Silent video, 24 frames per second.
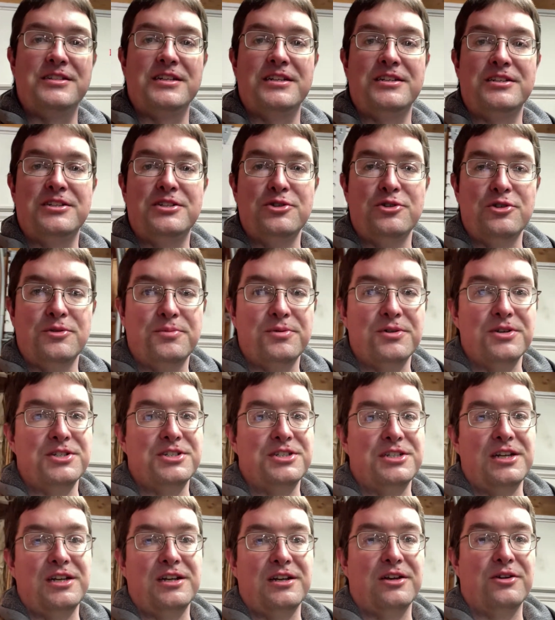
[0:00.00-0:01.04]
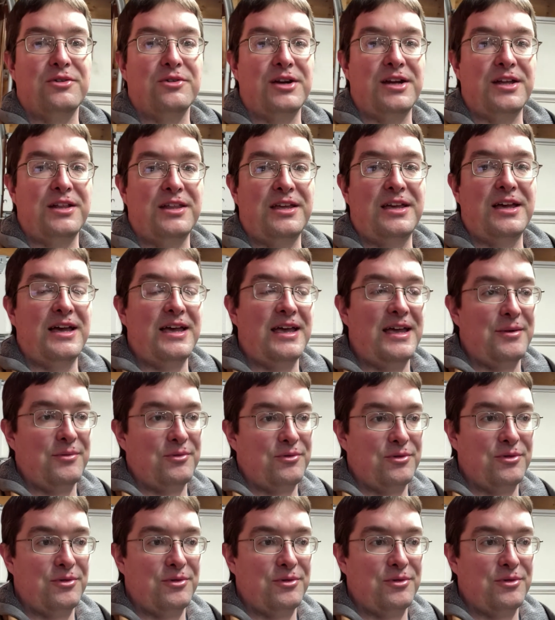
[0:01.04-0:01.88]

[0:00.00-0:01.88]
I do appreciate it greatly. I am